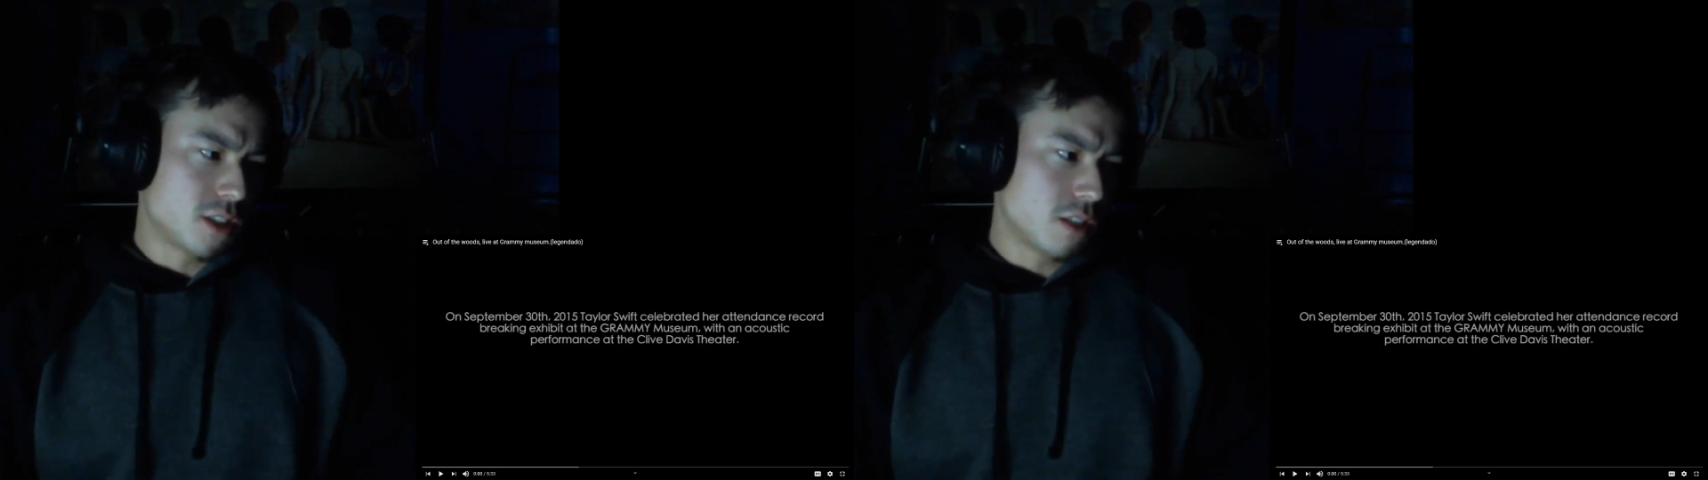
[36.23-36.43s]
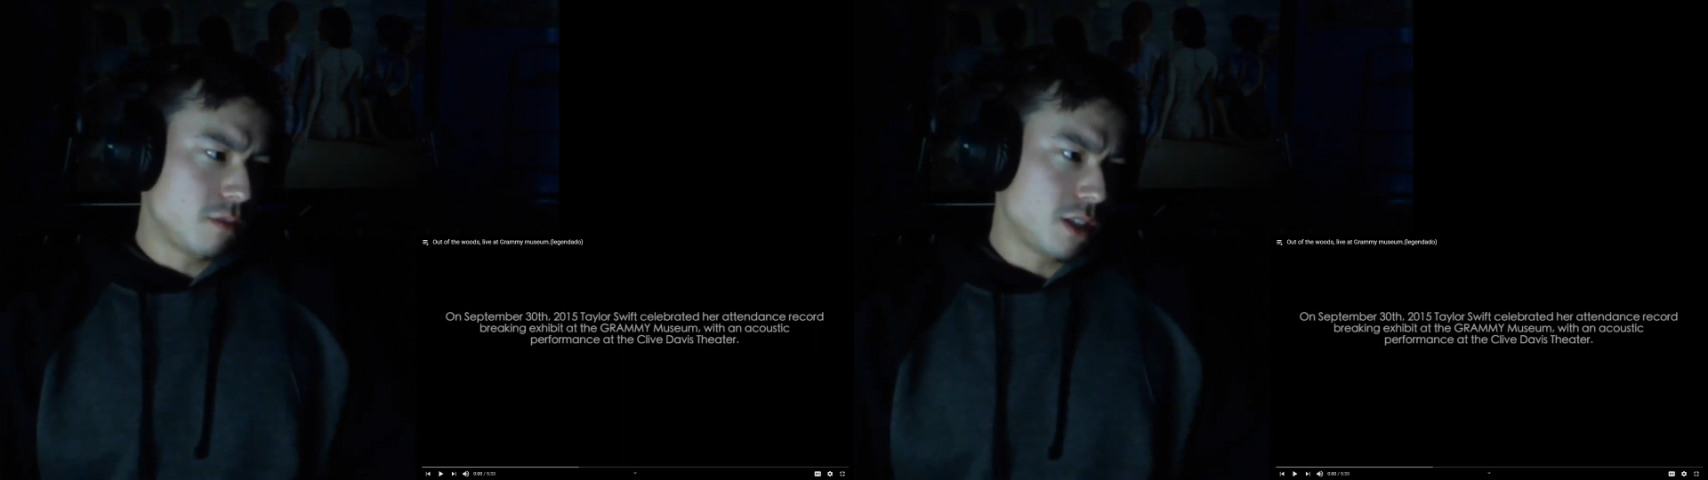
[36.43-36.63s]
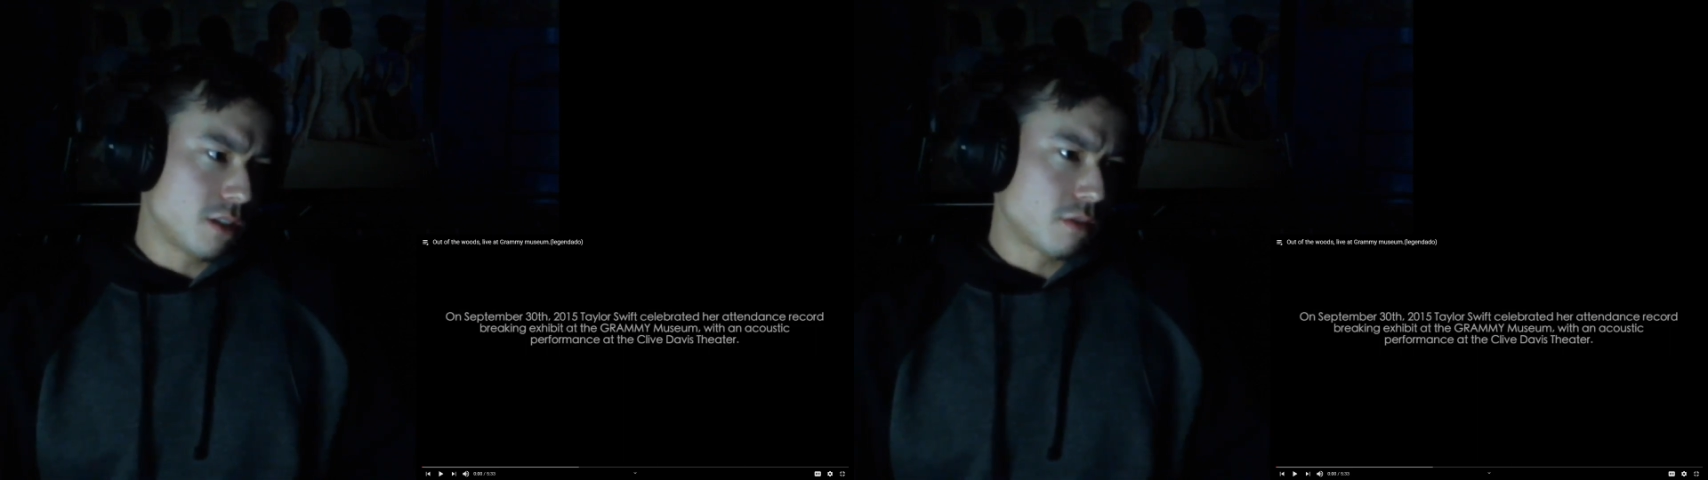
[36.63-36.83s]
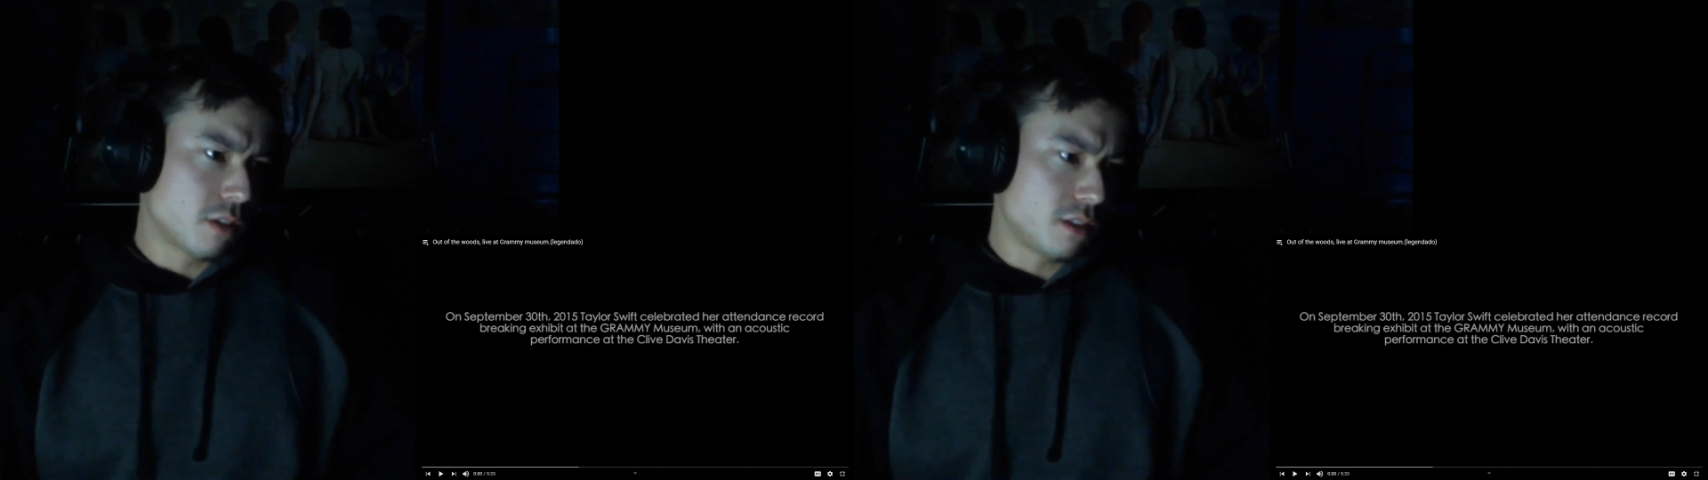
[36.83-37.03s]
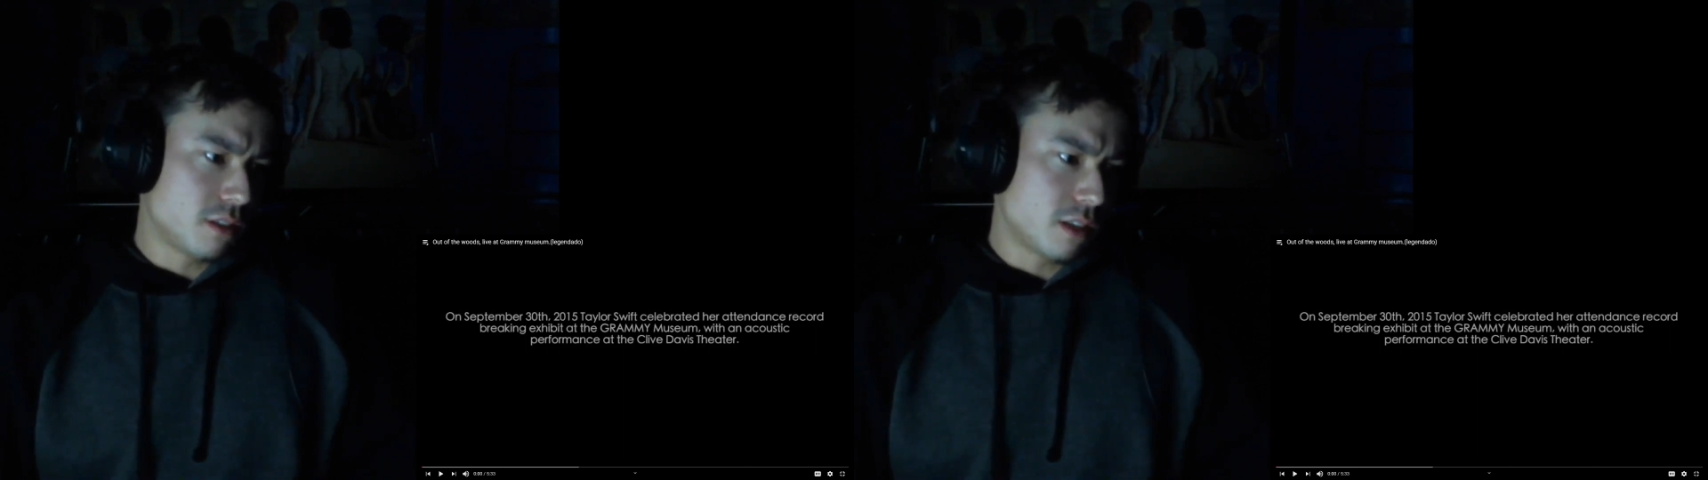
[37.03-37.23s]
going to be
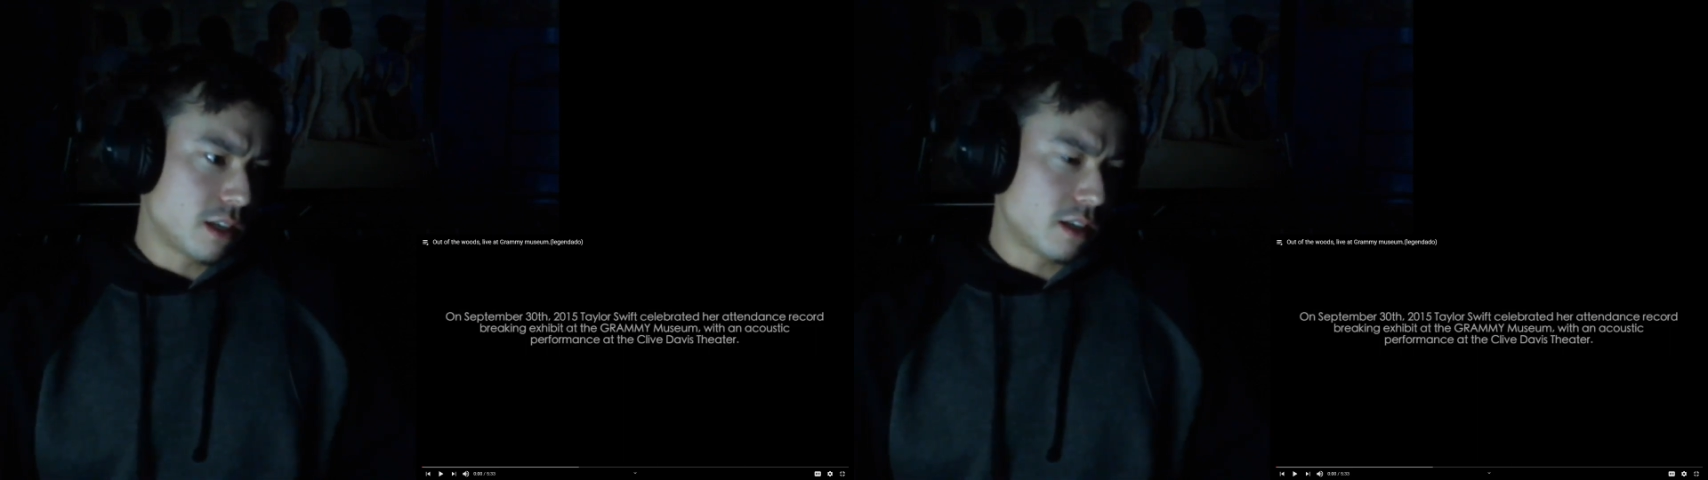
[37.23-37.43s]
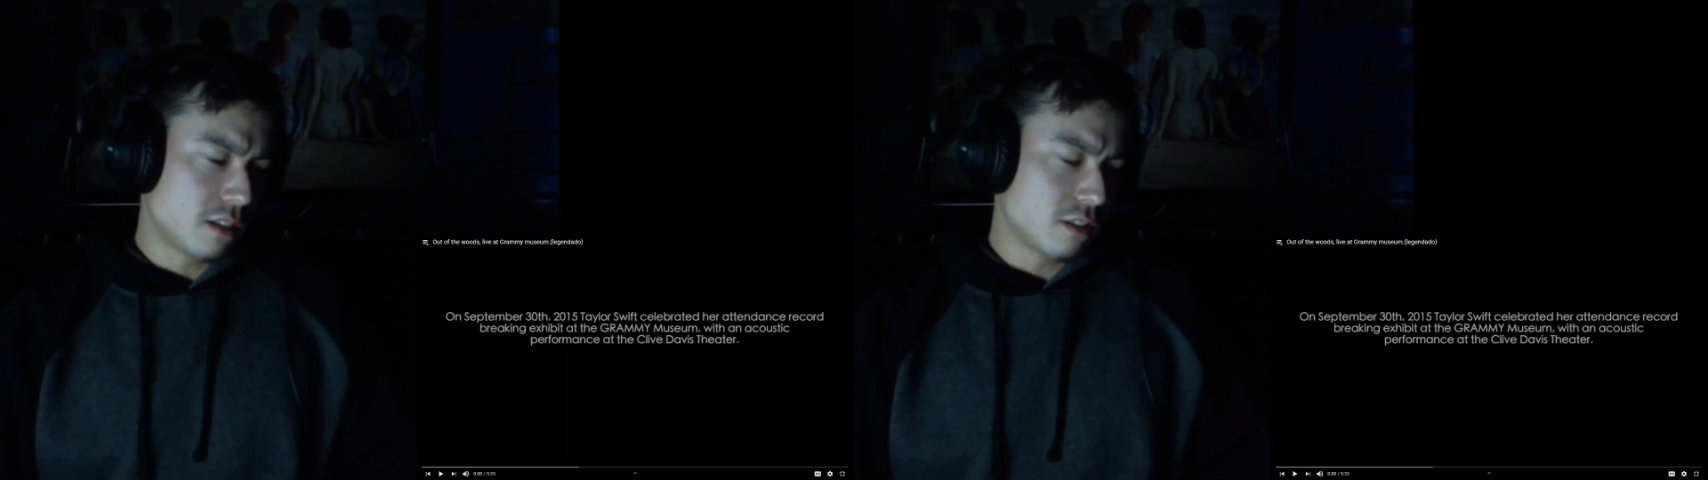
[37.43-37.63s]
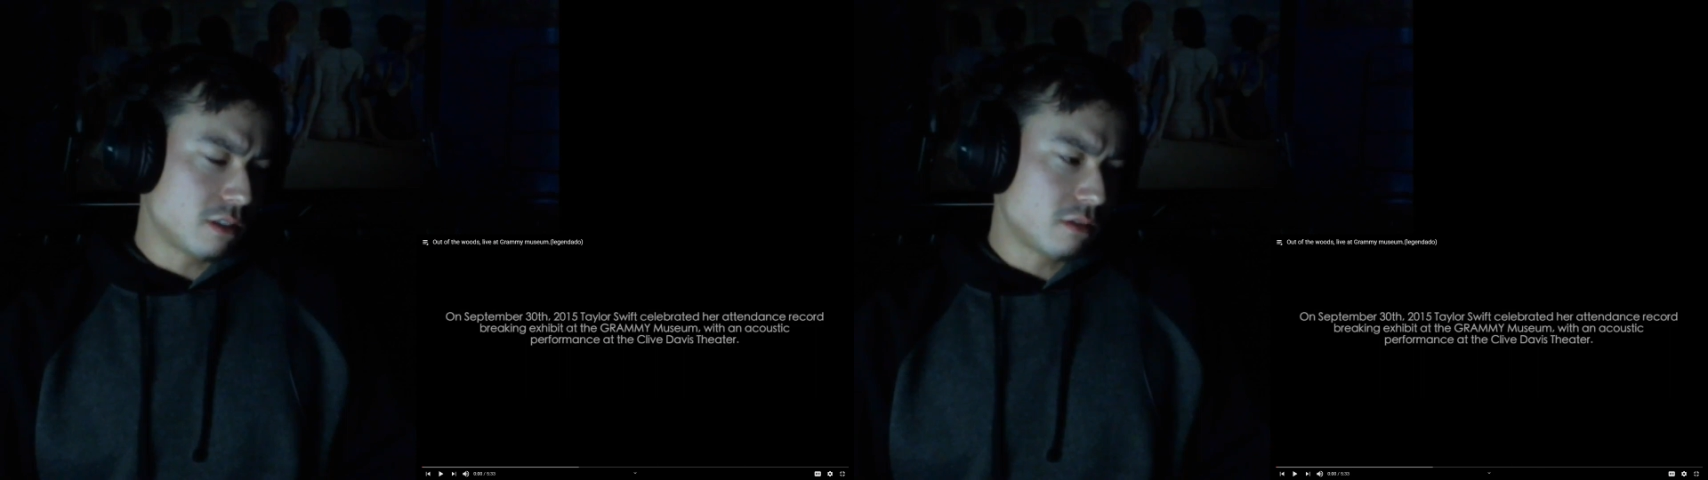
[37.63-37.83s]
different, and